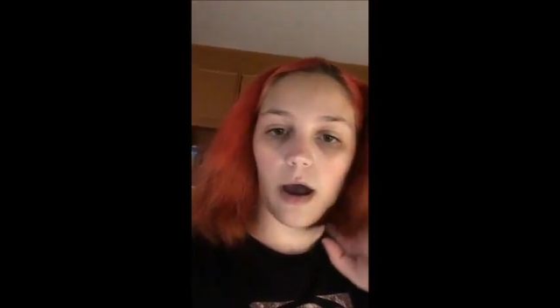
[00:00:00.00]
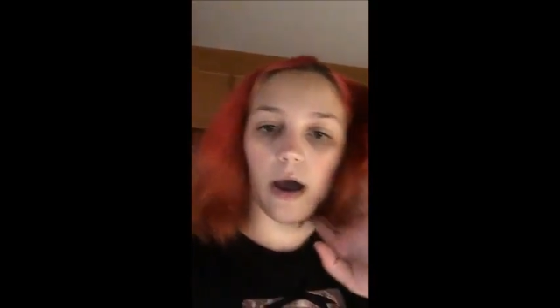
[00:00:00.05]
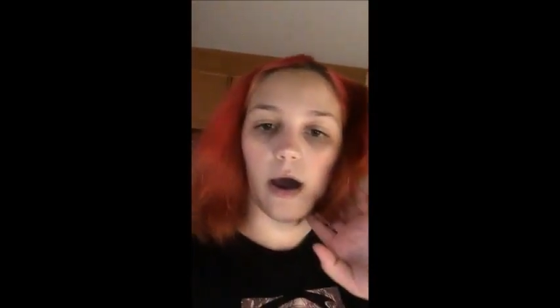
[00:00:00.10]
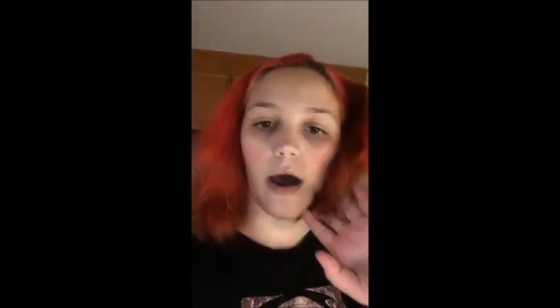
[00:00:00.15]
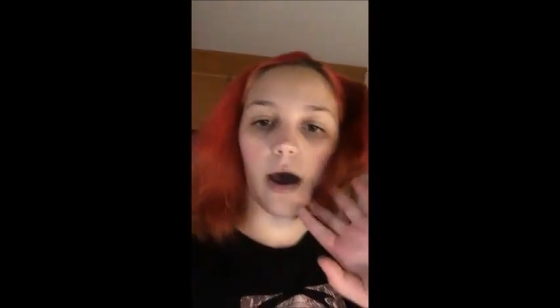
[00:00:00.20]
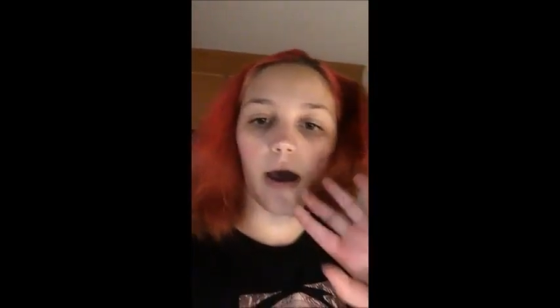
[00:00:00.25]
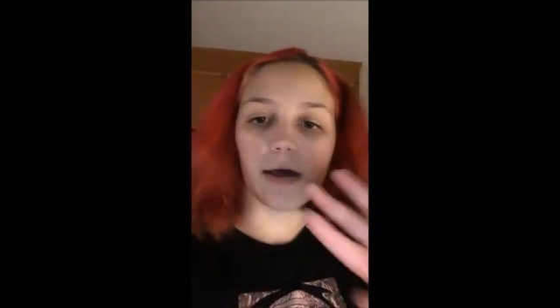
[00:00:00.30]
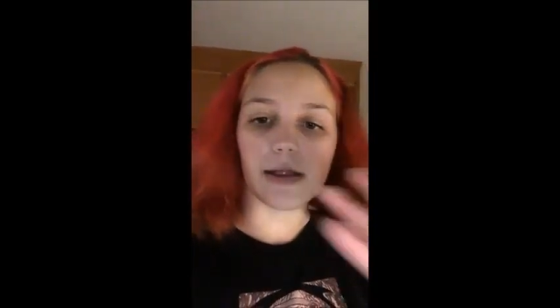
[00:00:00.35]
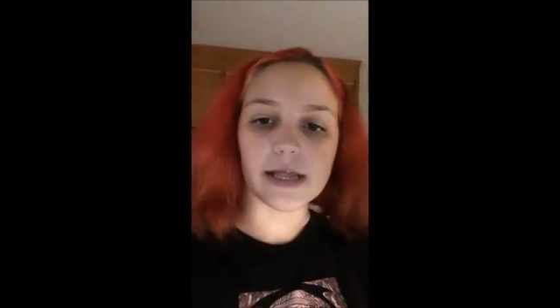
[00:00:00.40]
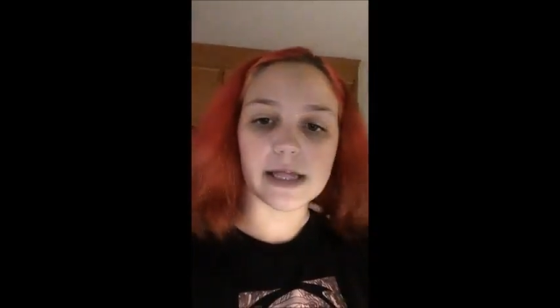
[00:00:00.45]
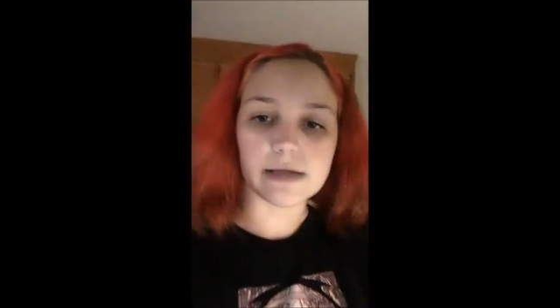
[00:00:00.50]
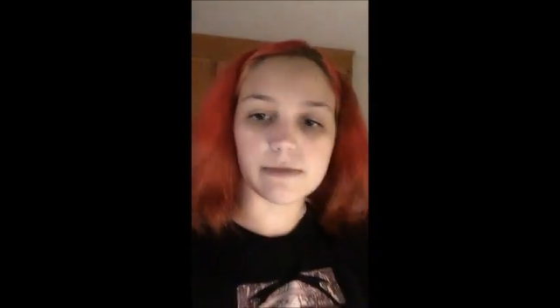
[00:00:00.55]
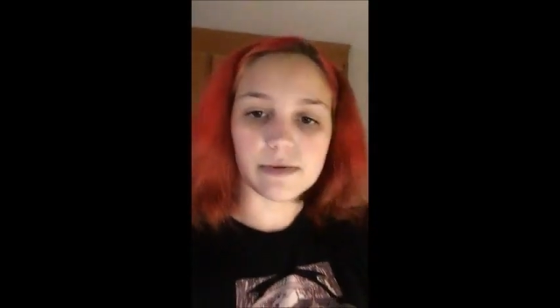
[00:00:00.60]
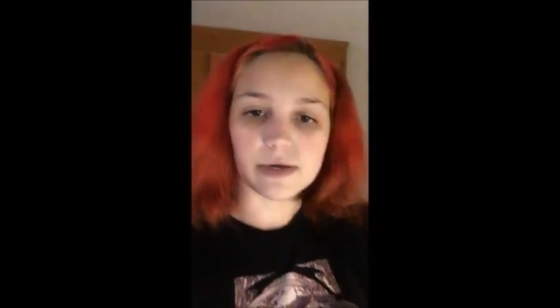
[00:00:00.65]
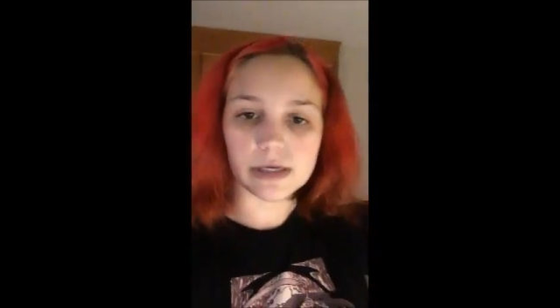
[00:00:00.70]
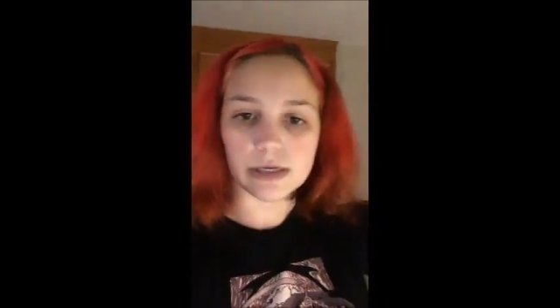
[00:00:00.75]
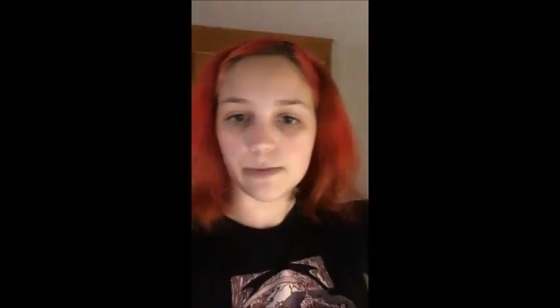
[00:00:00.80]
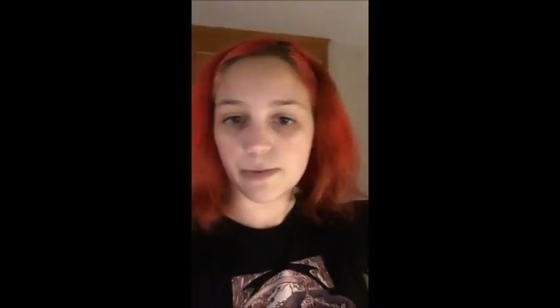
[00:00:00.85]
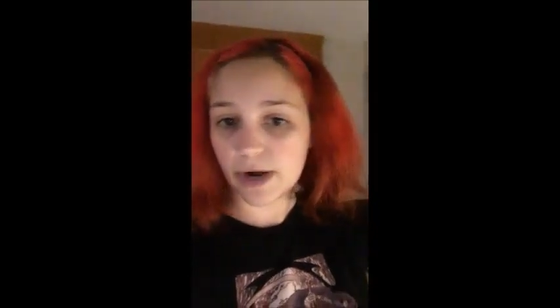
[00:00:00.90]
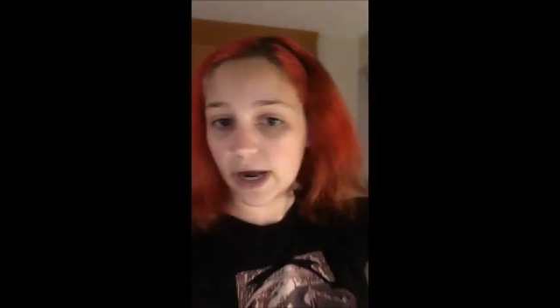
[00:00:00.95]
Uh, let them
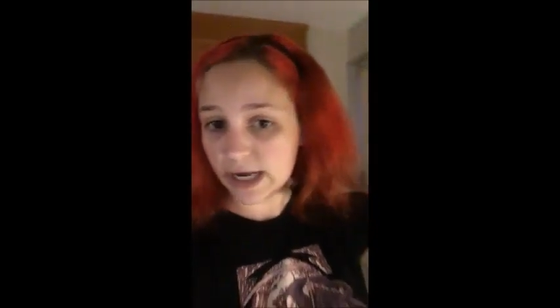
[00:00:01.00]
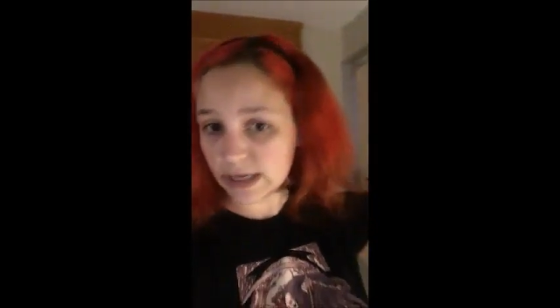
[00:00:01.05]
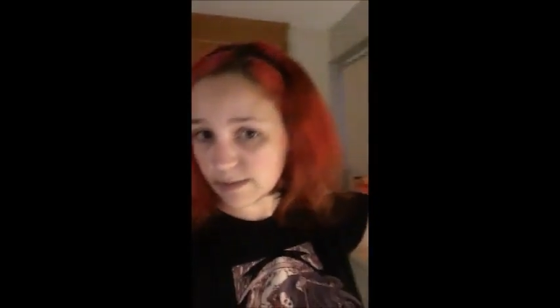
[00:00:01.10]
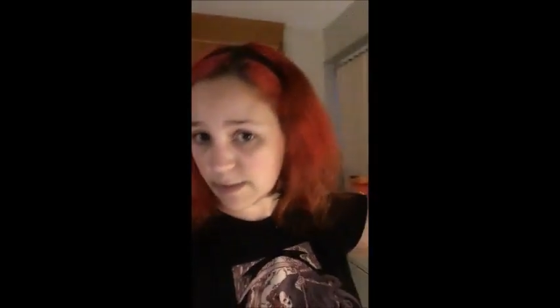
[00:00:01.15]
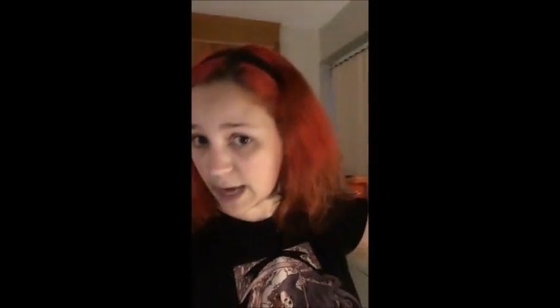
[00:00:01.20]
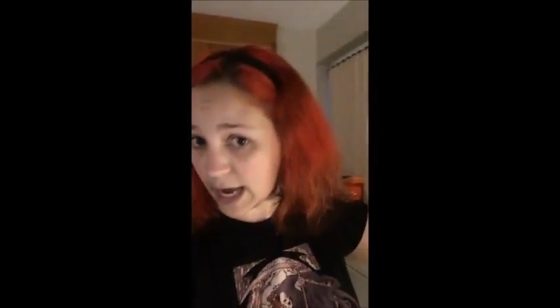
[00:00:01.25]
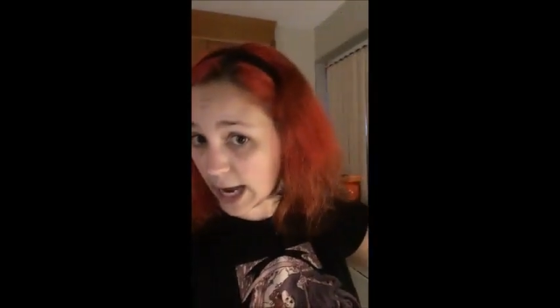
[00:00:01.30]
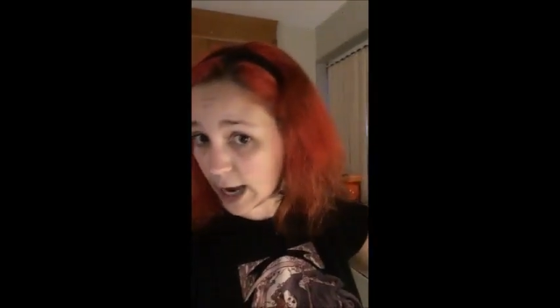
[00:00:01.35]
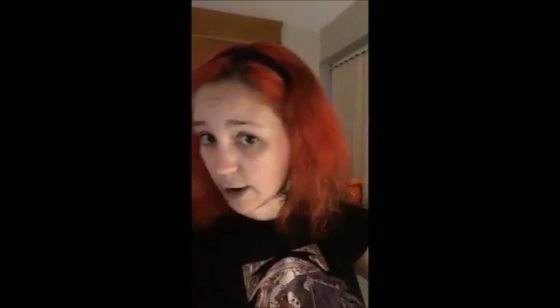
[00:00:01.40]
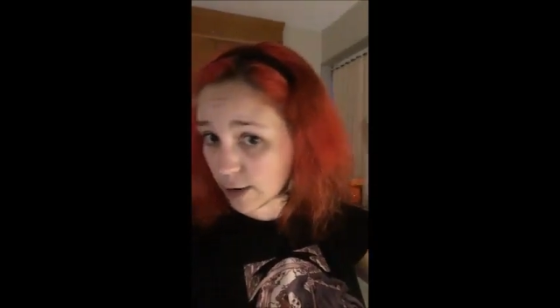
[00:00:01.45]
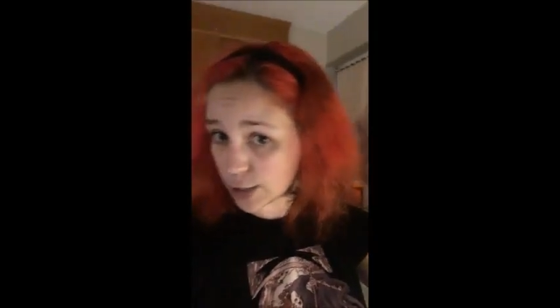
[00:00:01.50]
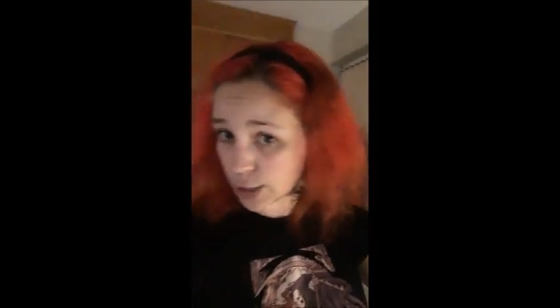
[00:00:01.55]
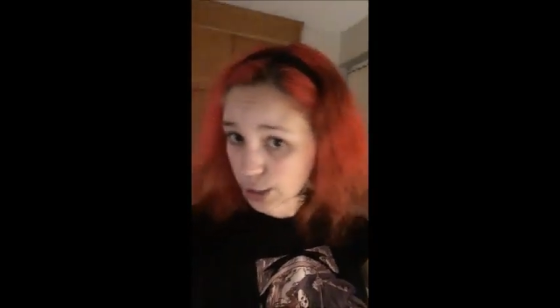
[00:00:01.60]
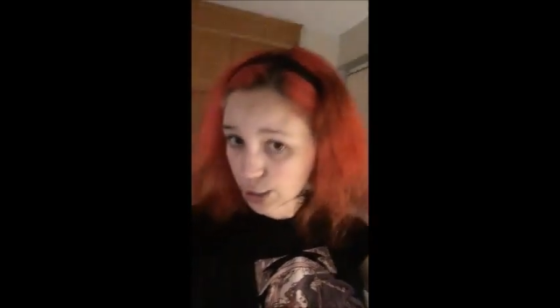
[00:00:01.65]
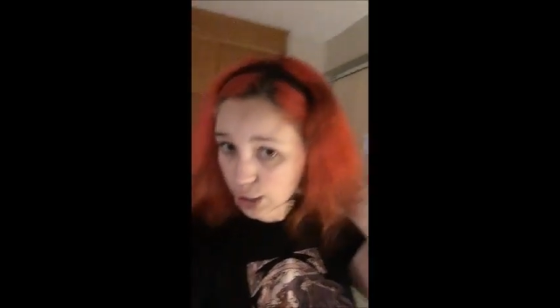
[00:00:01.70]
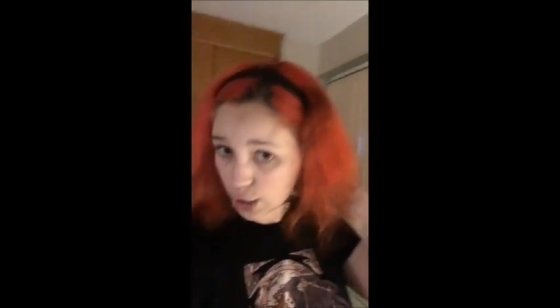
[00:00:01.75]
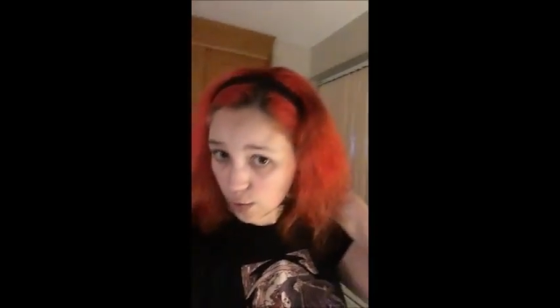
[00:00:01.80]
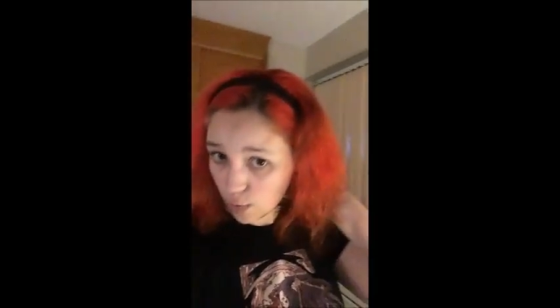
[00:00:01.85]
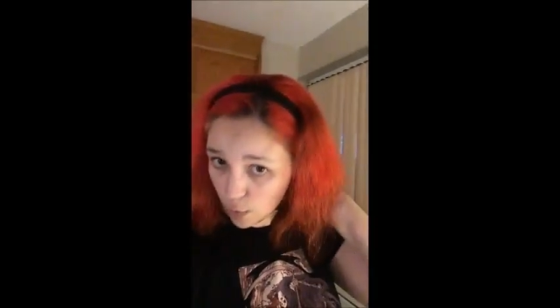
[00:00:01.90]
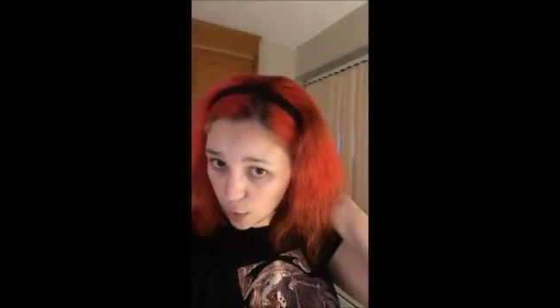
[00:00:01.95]
be surprised. My hair is
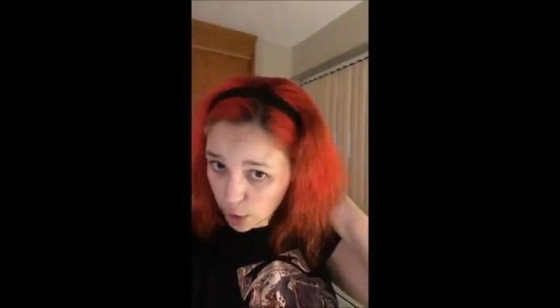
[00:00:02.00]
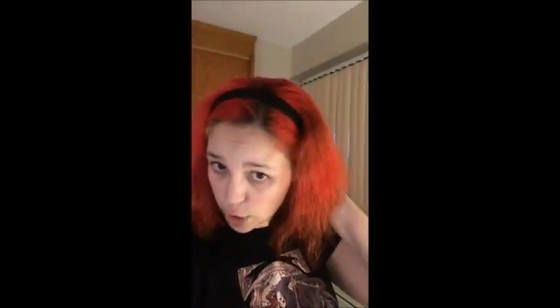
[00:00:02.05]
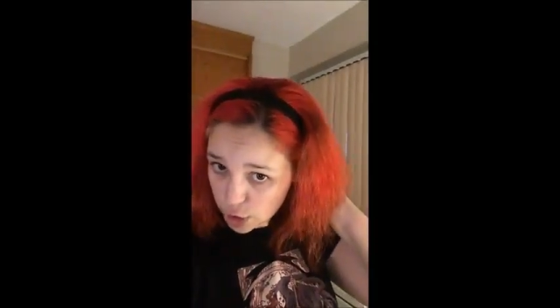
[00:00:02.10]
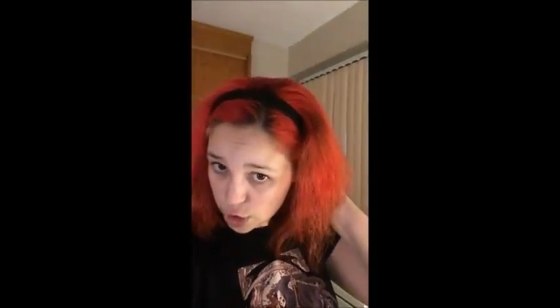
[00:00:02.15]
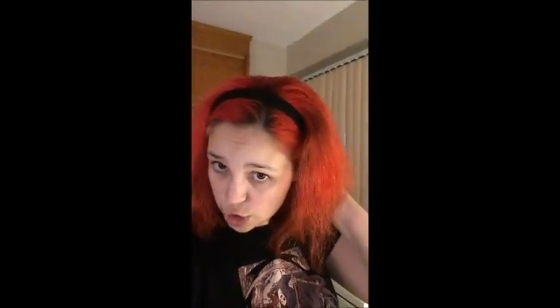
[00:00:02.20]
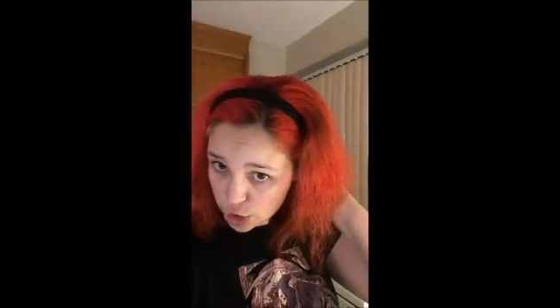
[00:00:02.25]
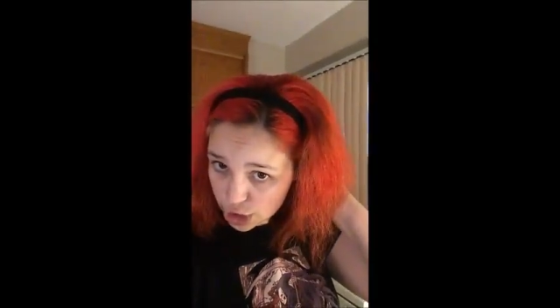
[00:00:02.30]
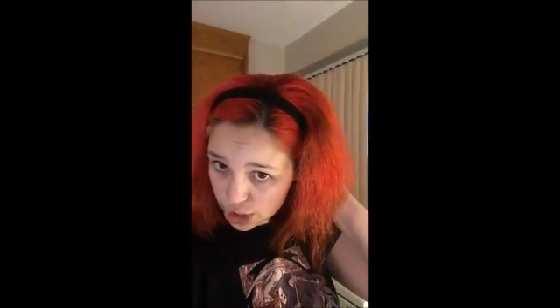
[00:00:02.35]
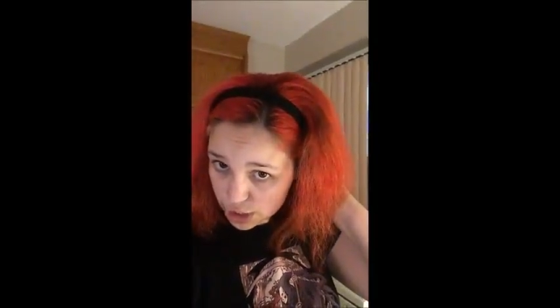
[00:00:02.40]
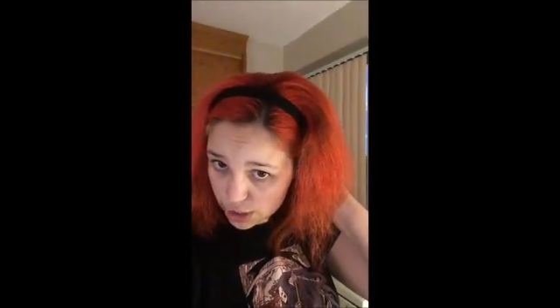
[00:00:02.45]
turning orange,